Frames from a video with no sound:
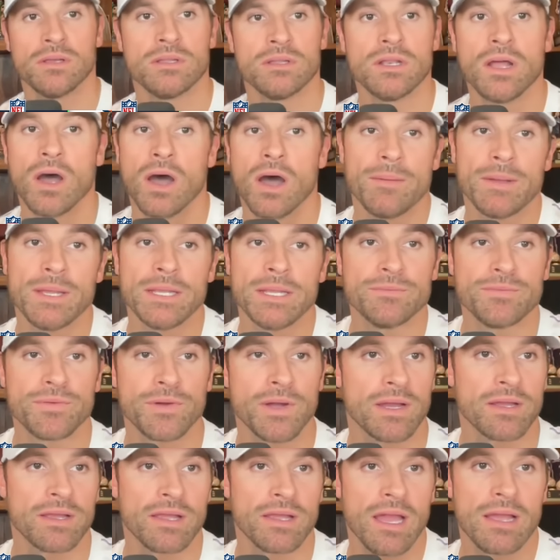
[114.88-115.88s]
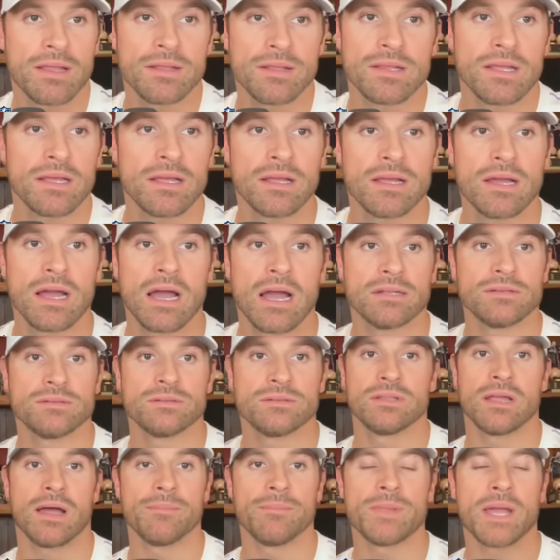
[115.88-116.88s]
no, I mean, fuck, I I,
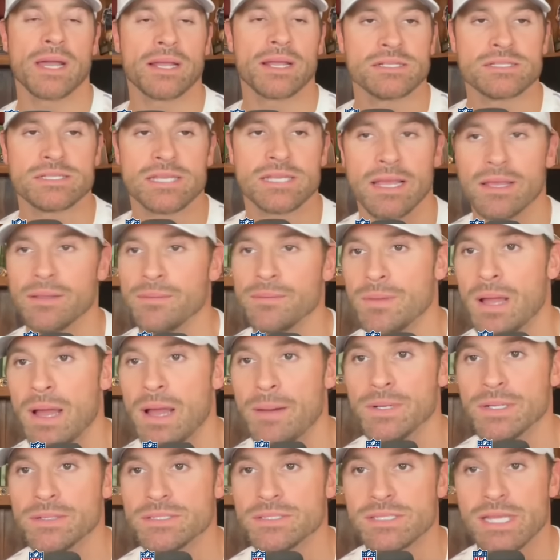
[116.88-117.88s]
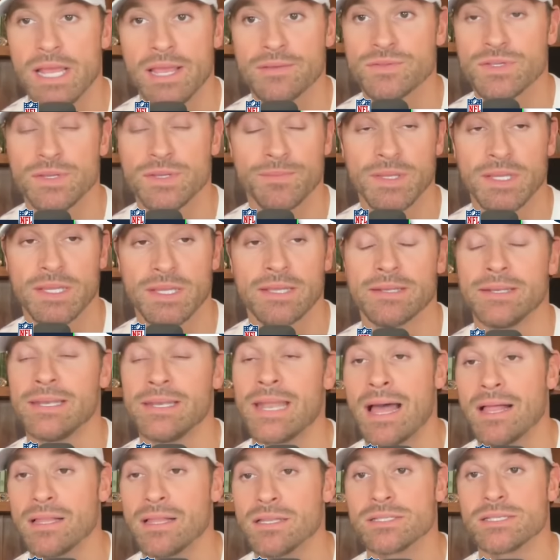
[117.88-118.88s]
I'm not going to say I'm going to save some of the
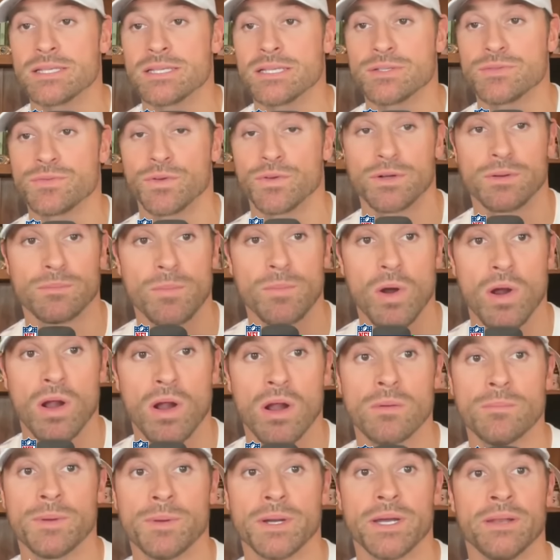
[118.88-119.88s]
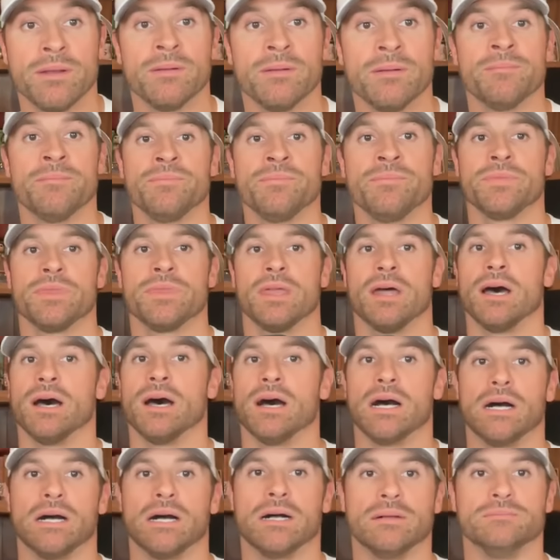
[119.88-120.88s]
analysis for tomorrow, but
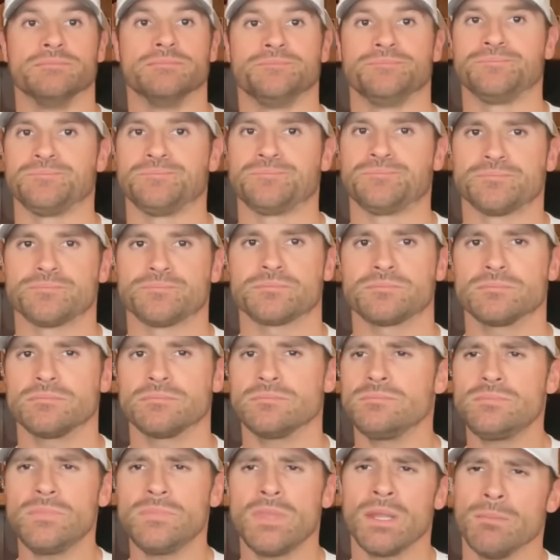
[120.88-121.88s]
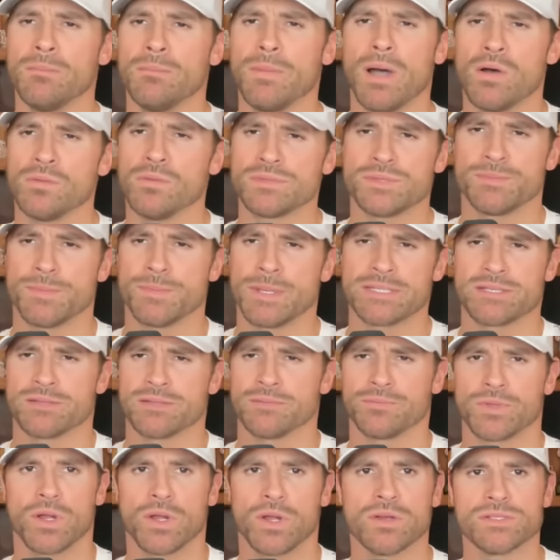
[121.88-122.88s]
um, Mahomes missed
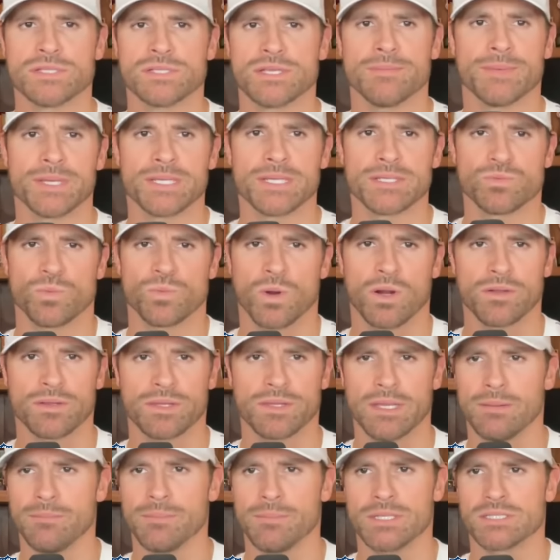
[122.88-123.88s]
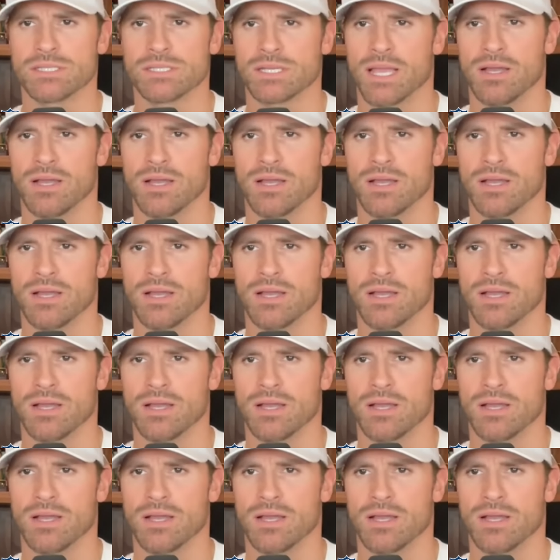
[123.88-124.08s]
some throws. He missed Worthy, he missed